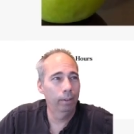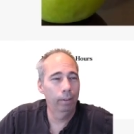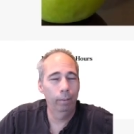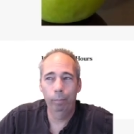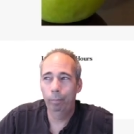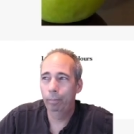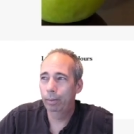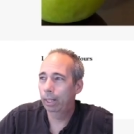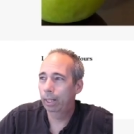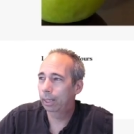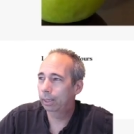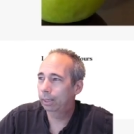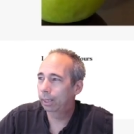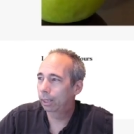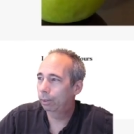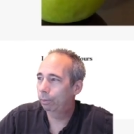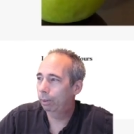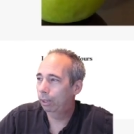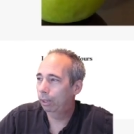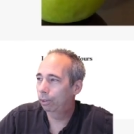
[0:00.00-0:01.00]
It says
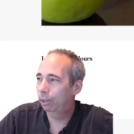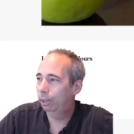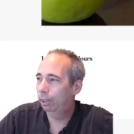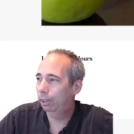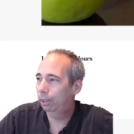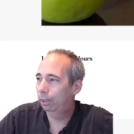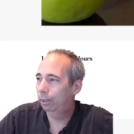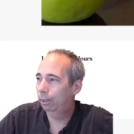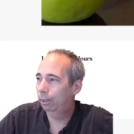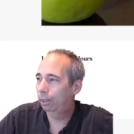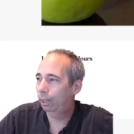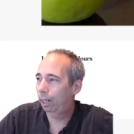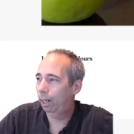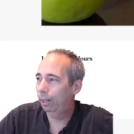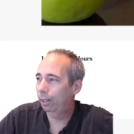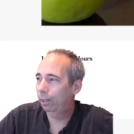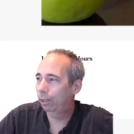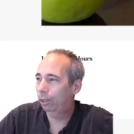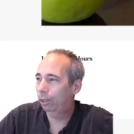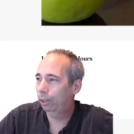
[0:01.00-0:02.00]
we use tart
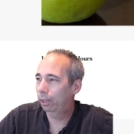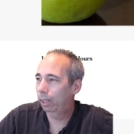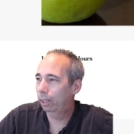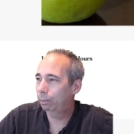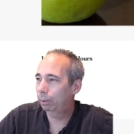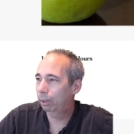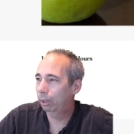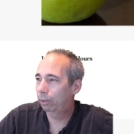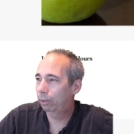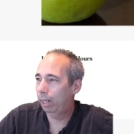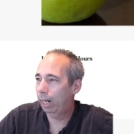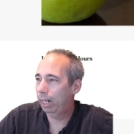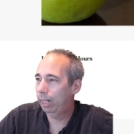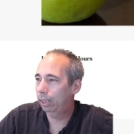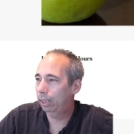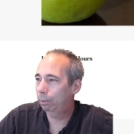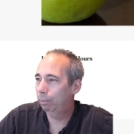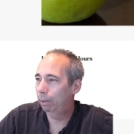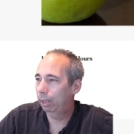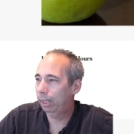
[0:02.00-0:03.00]
and crisp Granny
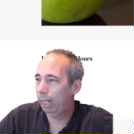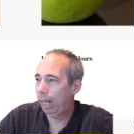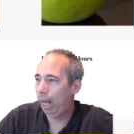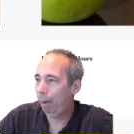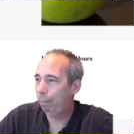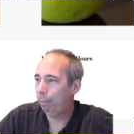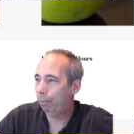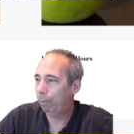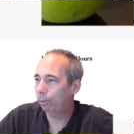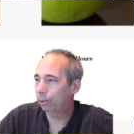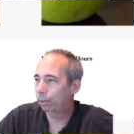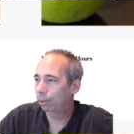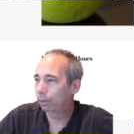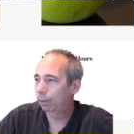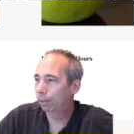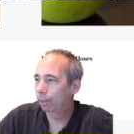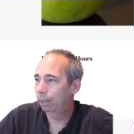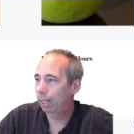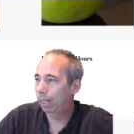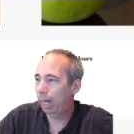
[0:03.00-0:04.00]
Smith apples,
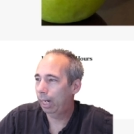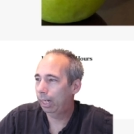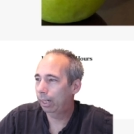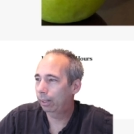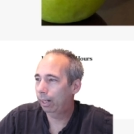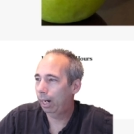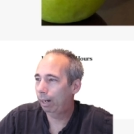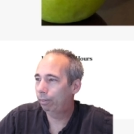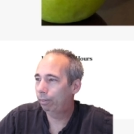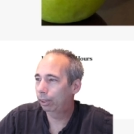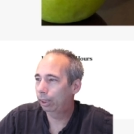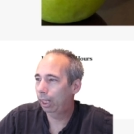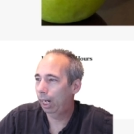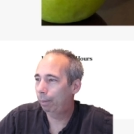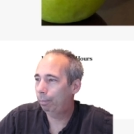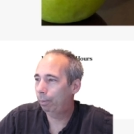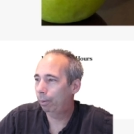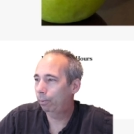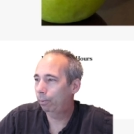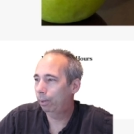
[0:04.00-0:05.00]
not your average
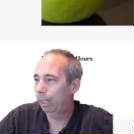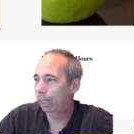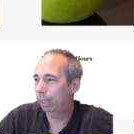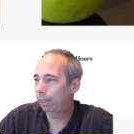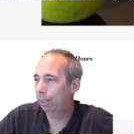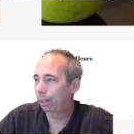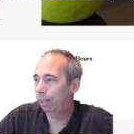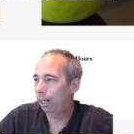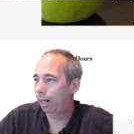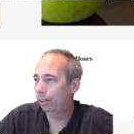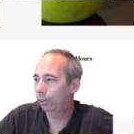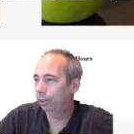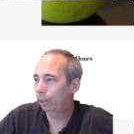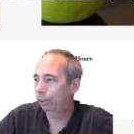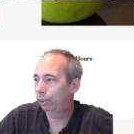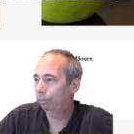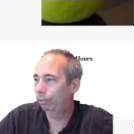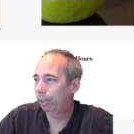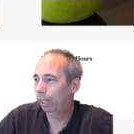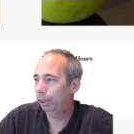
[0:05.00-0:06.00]
apple. We get the largest,
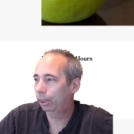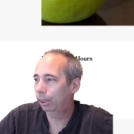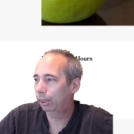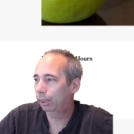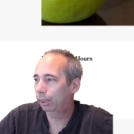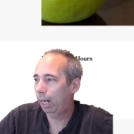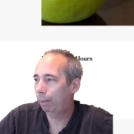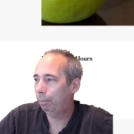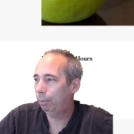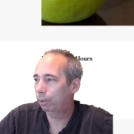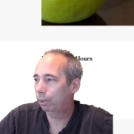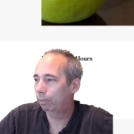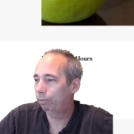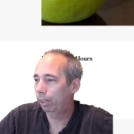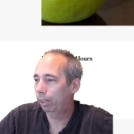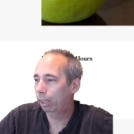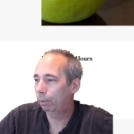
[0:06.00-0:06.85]
freshest apples available